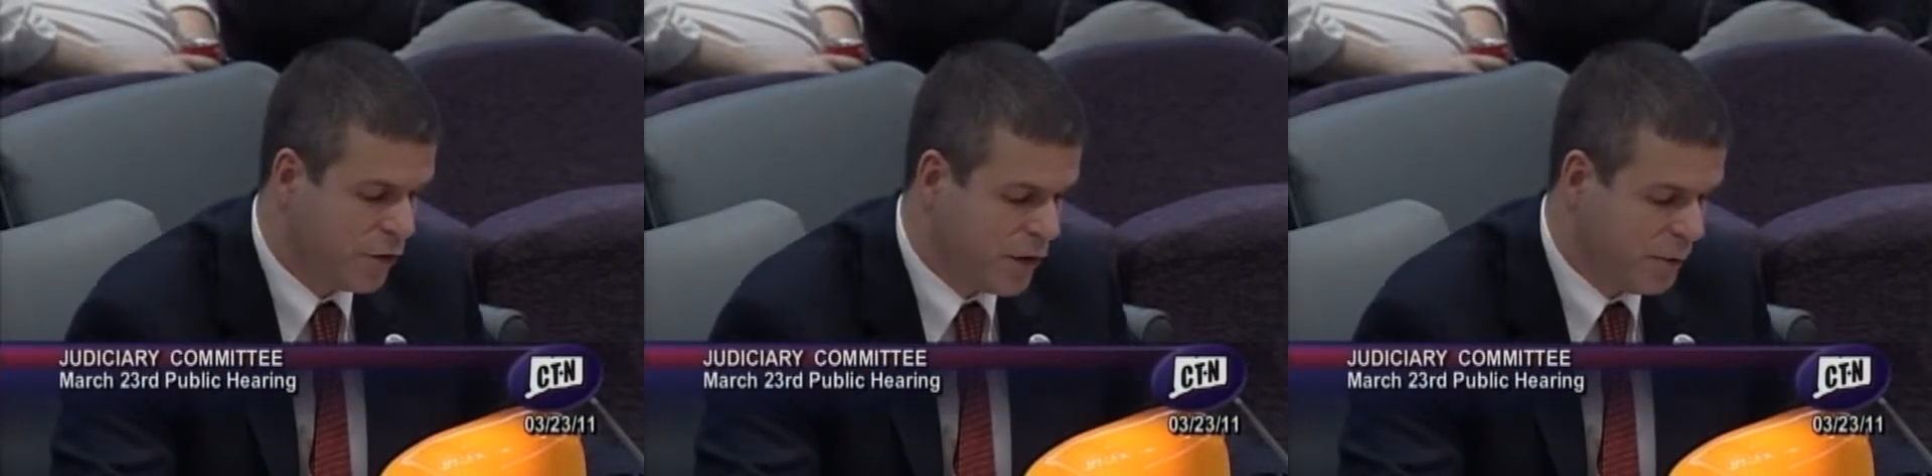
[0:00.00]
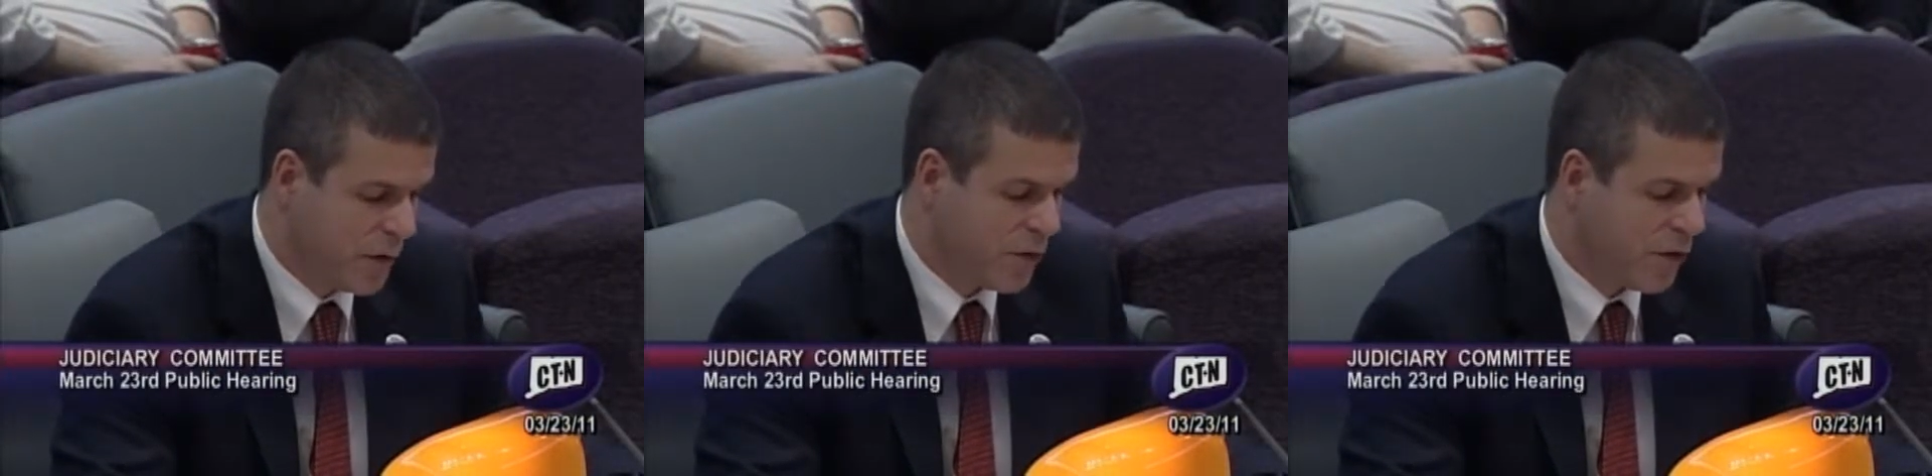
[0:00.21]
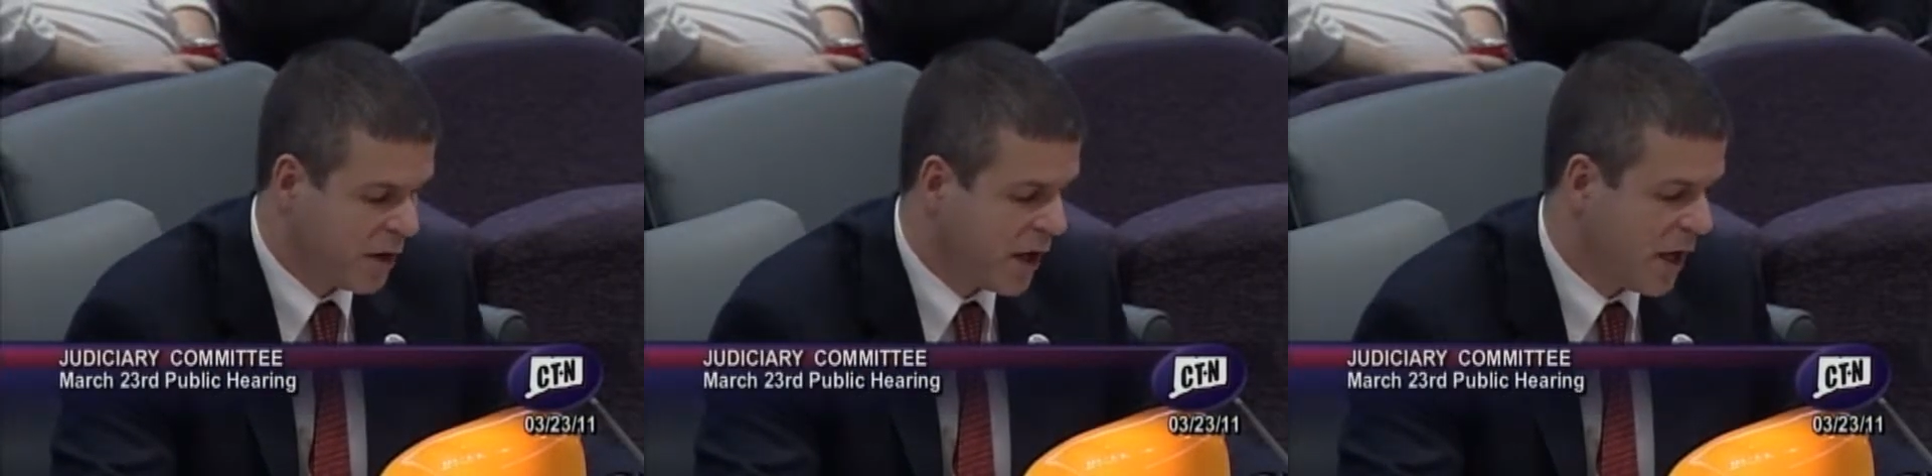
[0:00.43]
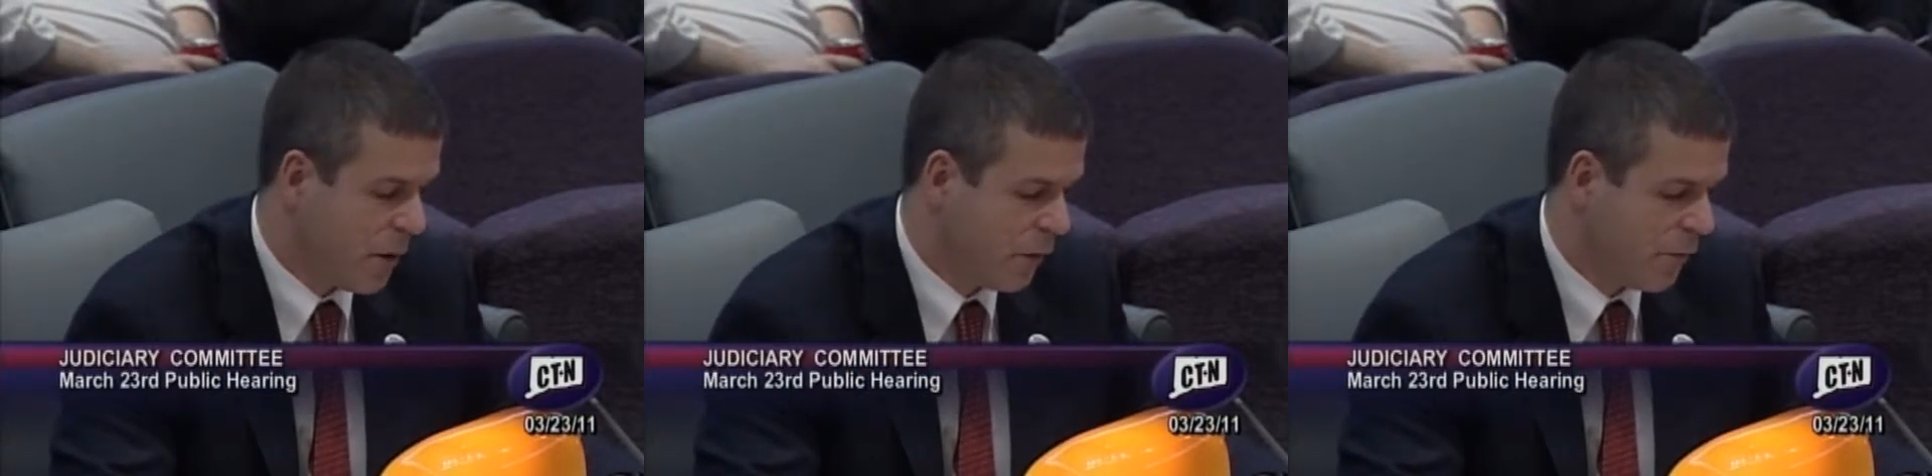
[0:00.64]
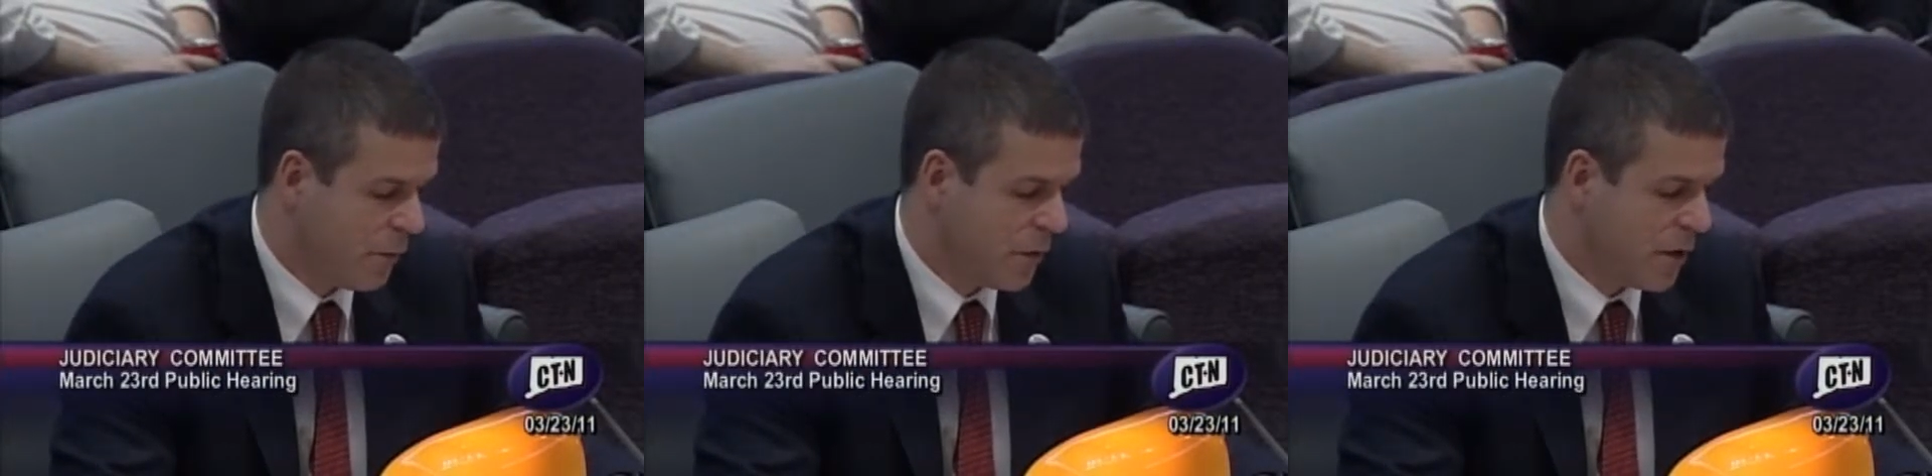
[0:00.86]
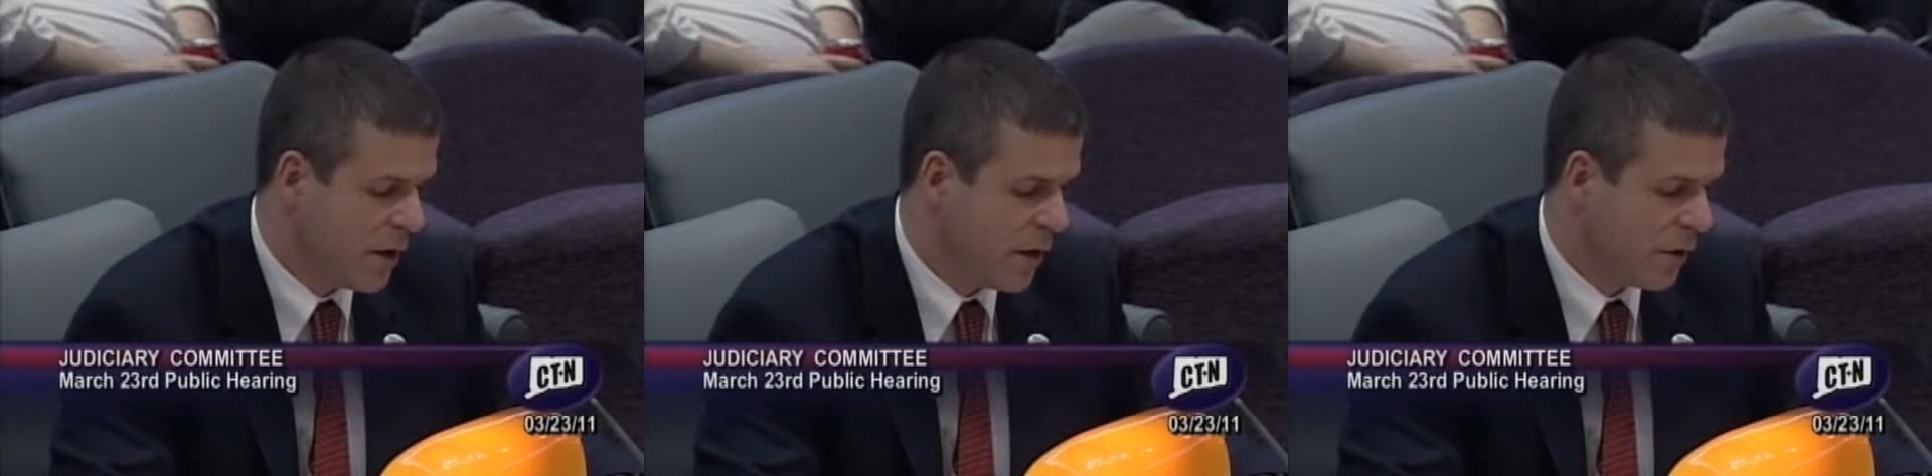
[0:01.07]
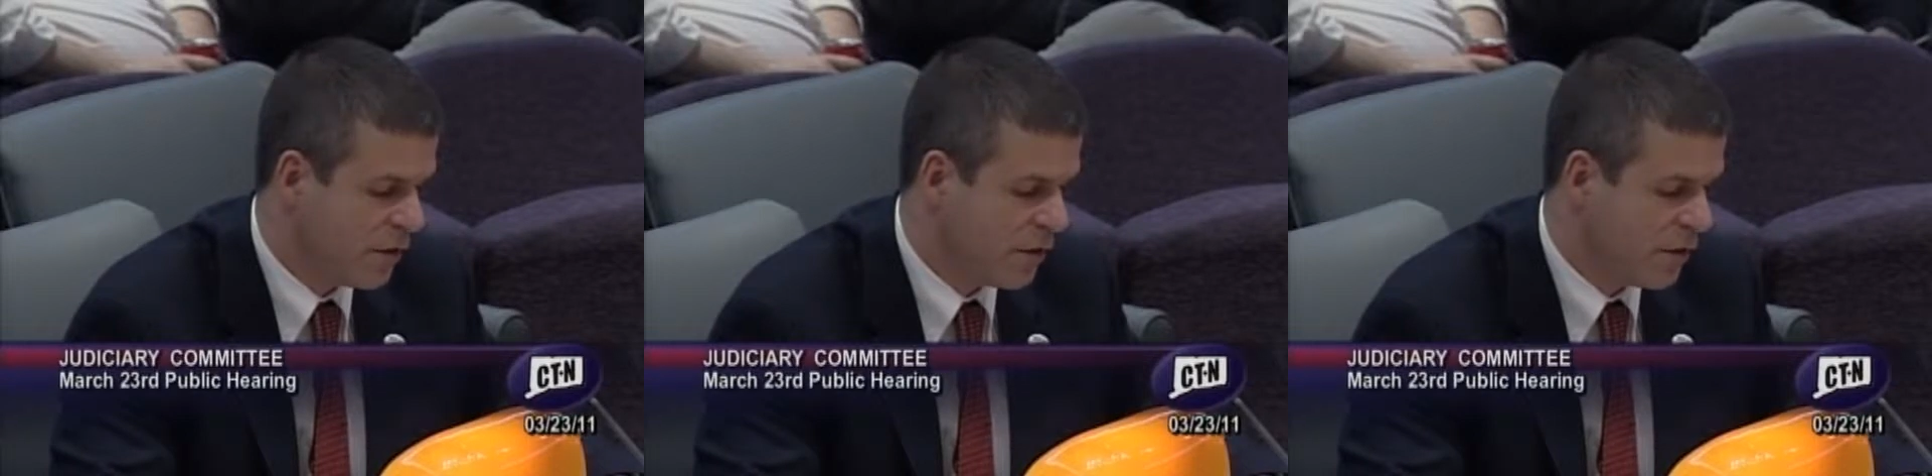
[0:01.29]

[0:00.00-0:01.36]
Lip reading: tidbit that came out from the